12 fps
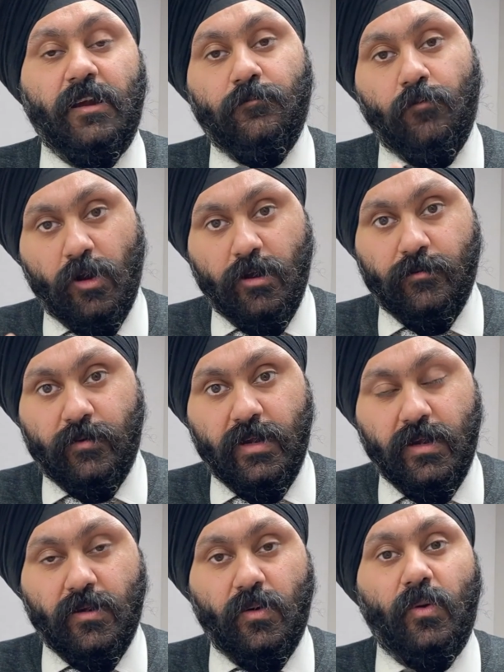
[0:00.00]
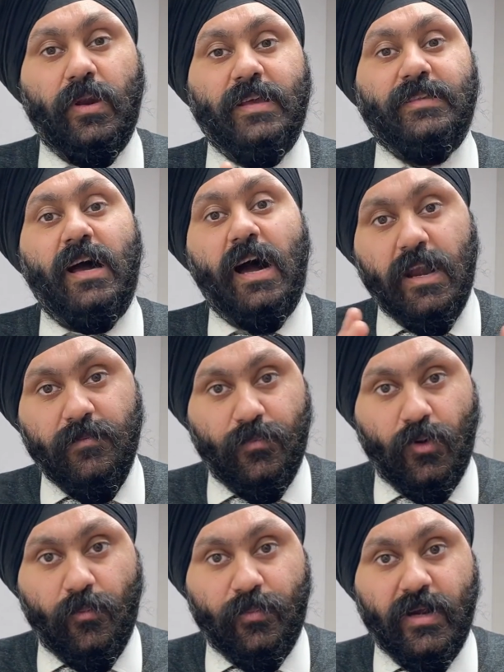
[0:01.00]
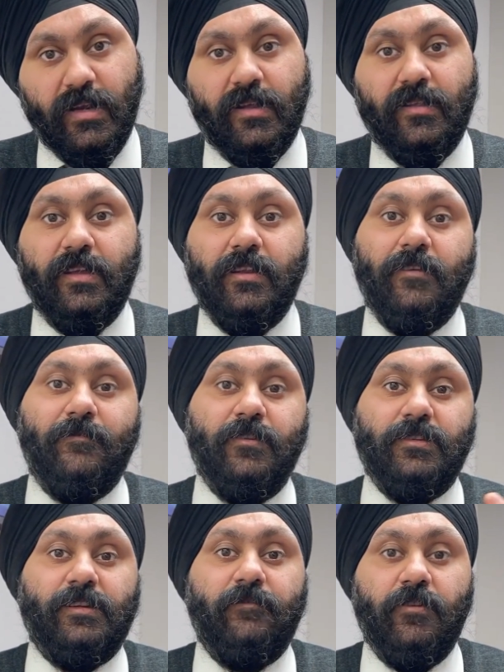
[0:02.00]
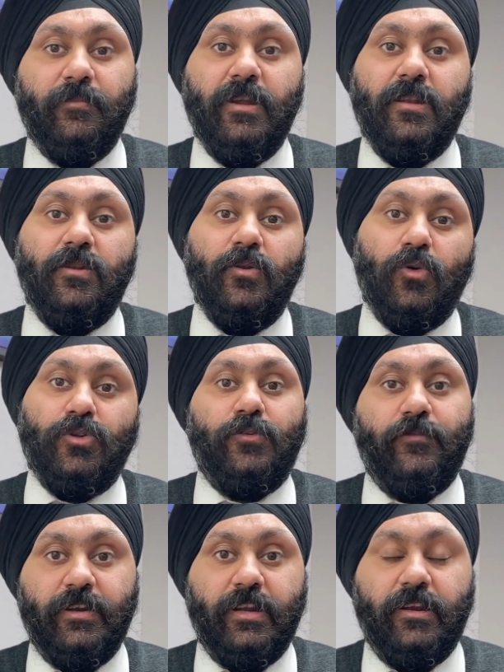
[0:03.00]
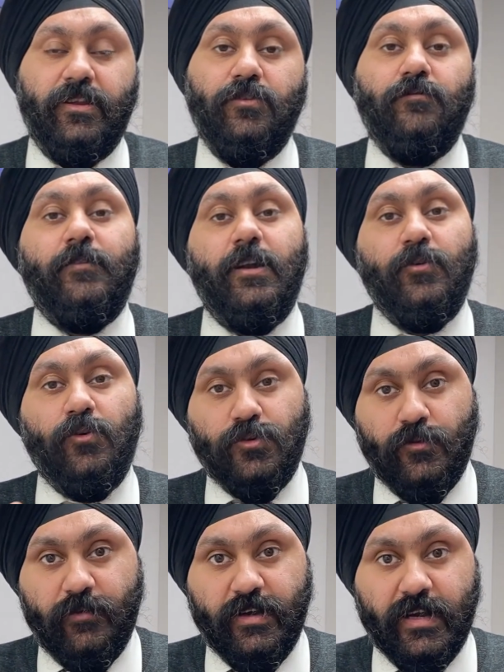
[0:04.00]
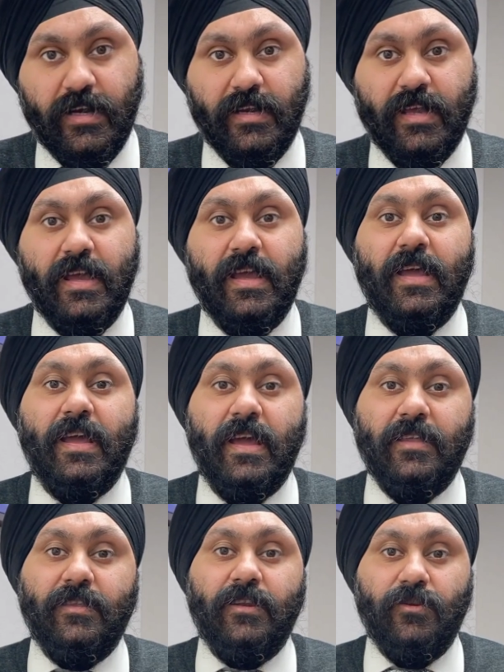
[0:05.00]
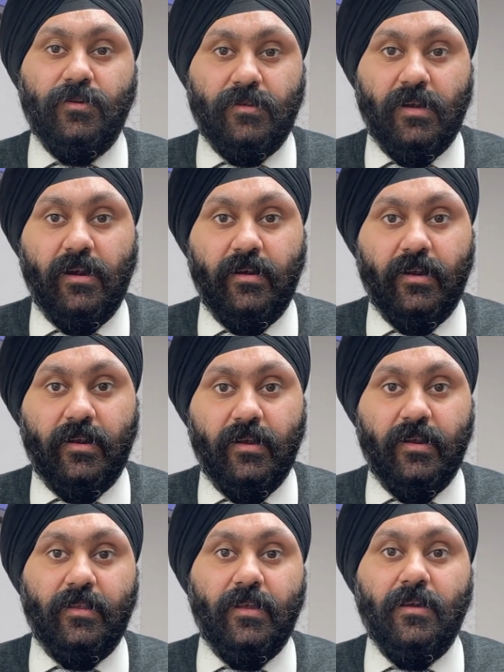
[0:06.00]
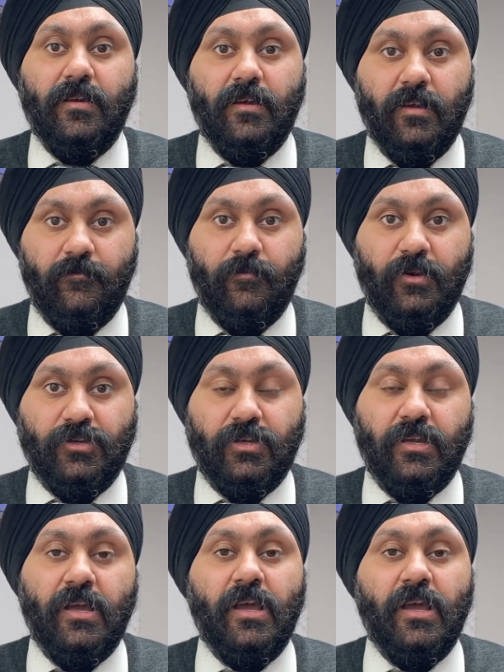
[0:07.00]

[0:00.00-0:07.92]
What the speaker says: voluntary or as an unprompted, then the first step will be notice of intent. You file notice of intent and then you start declaring the information.